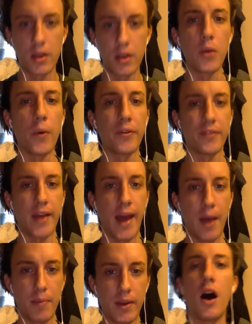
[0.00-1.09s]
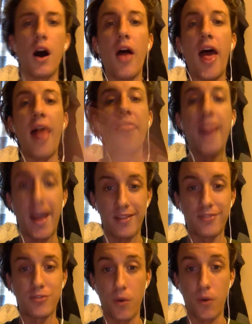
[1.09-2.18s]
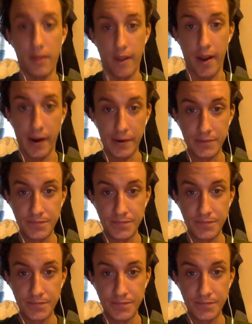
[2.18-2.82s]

You wasn't happy. I'll end that story there.